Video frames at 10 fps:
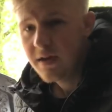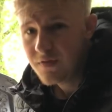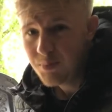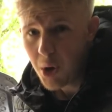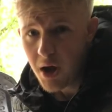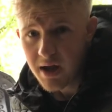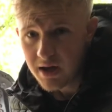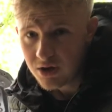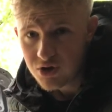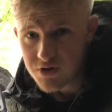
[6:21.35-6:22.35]
if you buy it
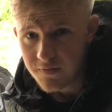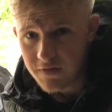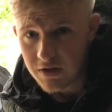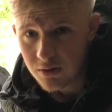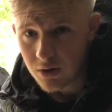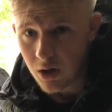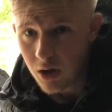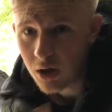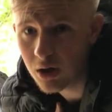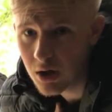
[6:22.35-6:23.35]
and it doesn't fit your
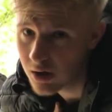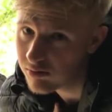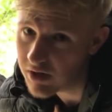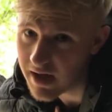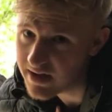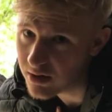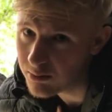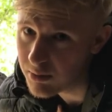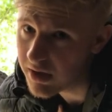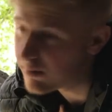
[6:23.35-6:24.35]
car, that ain't
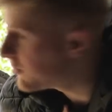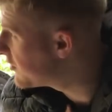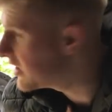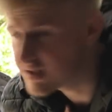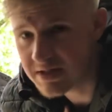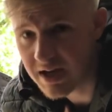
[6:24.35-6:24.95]
on me, I'm afraid to